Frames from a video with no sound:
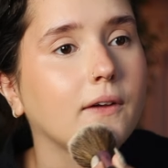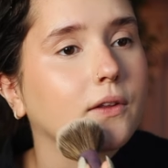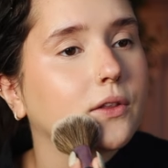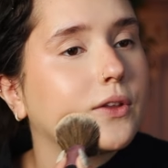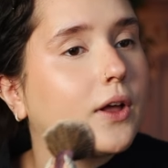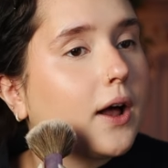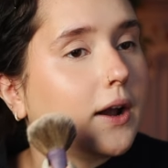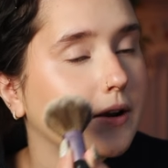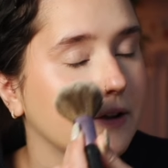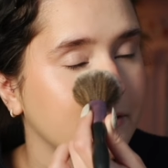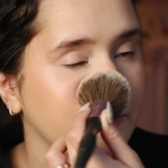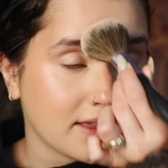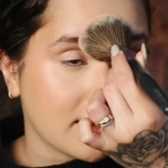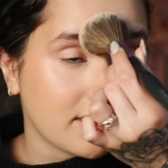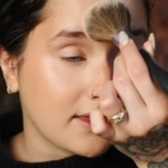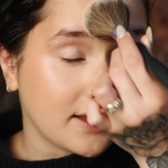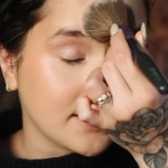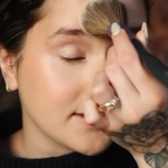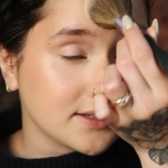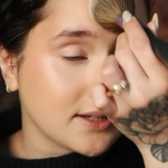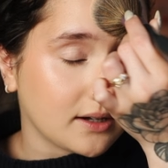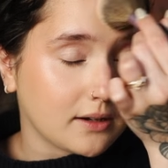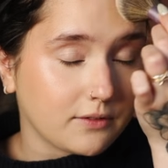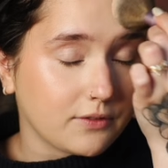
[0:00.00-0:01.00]
a lot of the
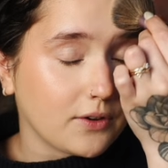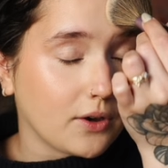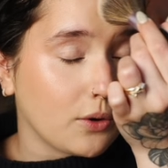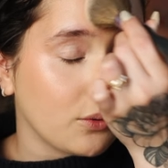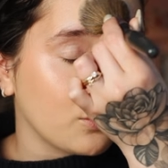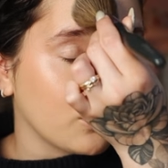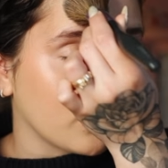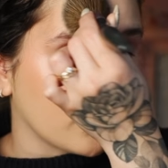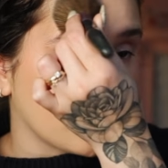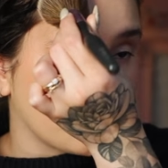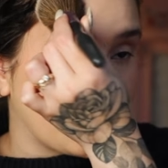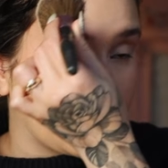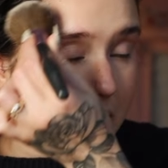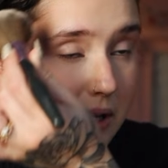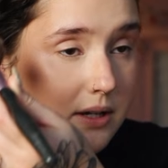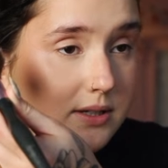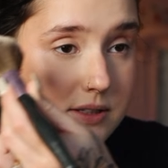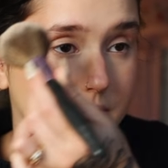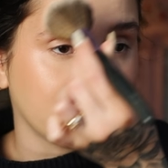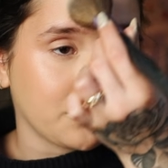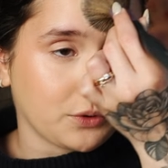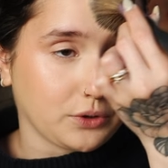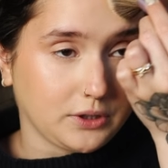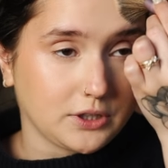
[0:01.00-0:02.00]
things that I felt were
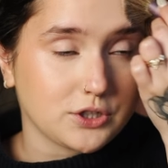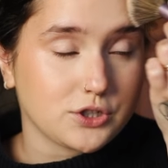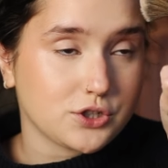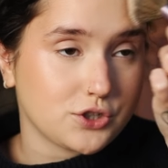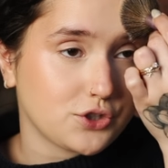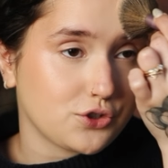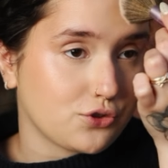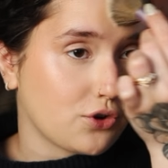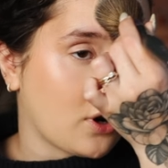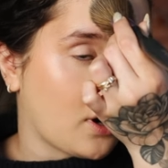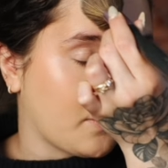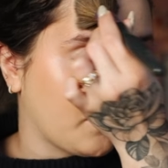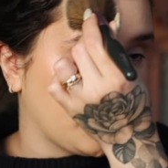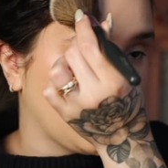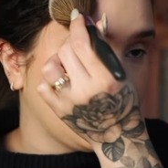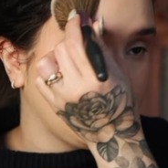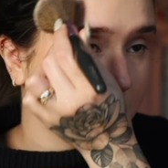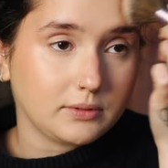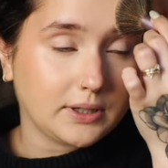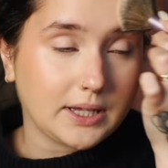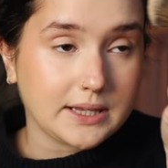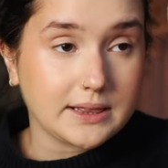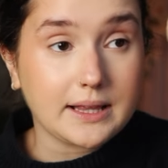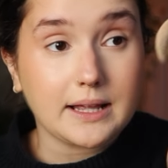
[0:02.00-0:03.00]
because of religious trauma,
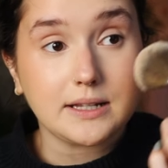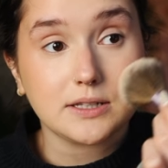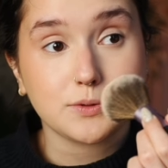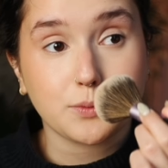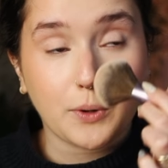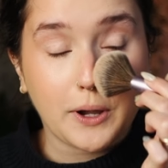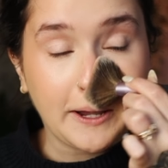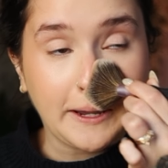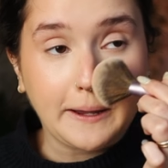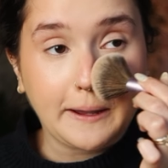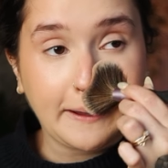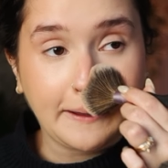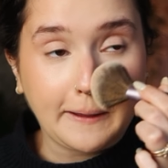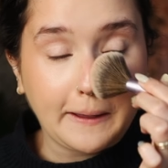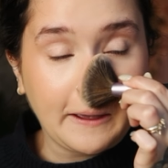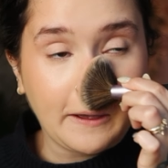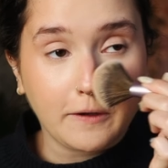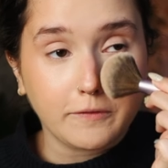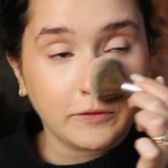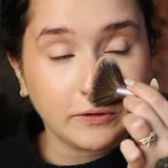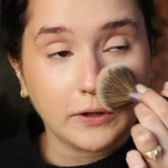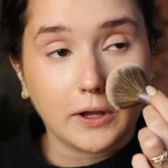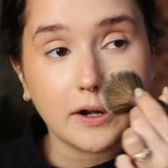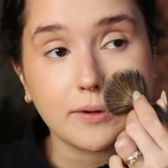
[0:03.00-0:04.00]
like, that's why I
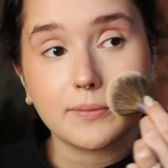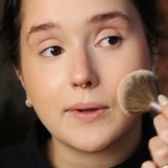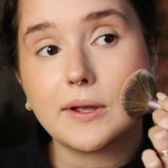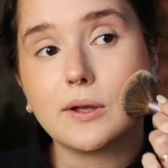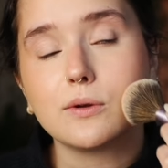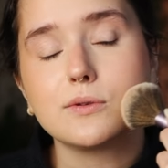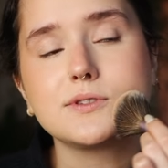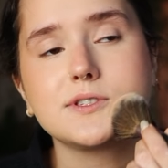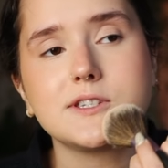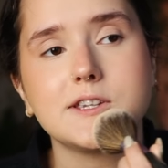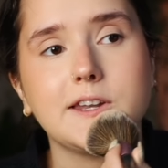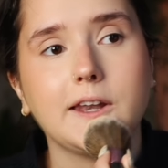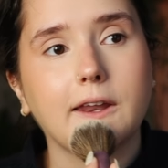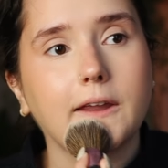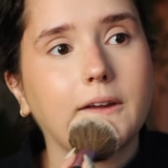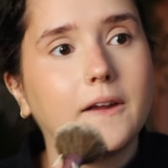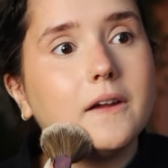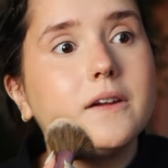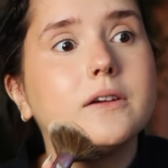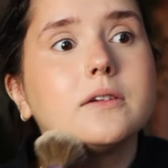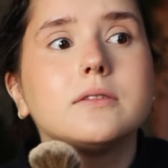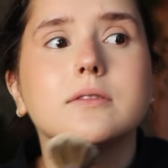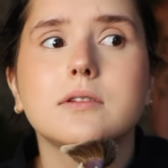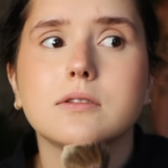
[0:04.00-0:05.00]
have a lot of my
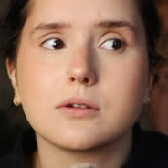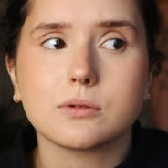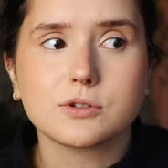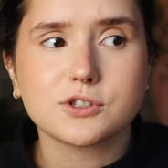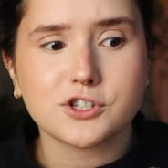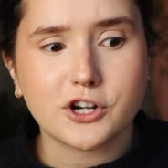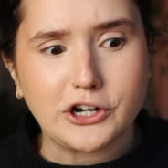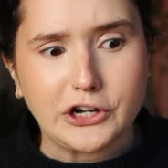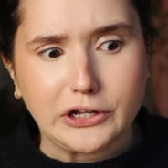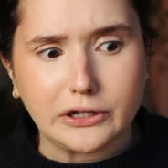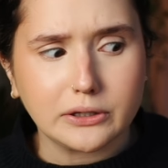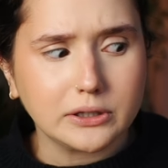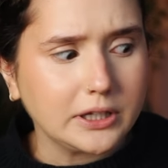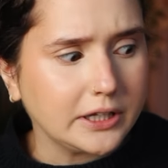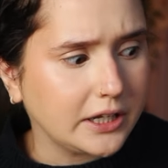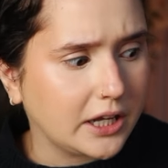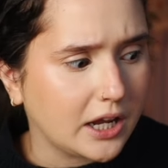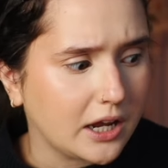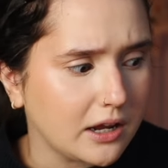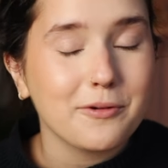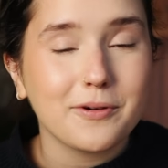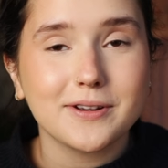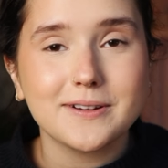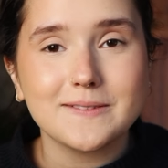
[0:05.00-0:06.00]
OCD, it all started
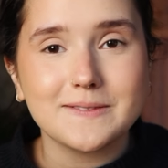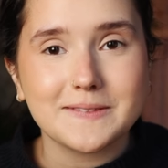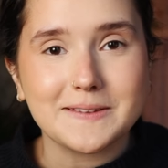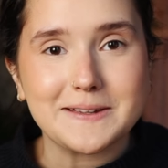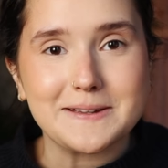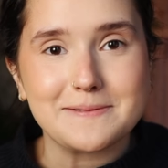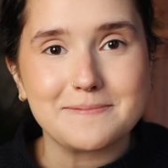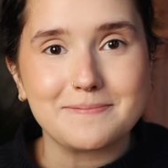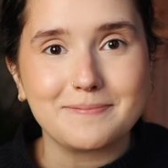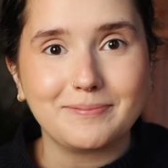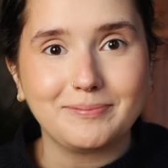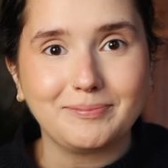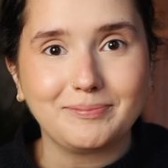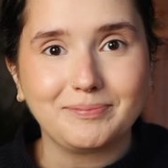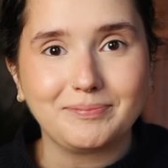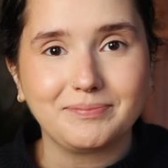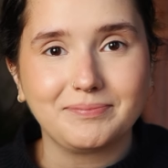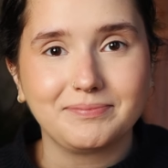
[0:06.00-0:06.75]
clicking. One of them,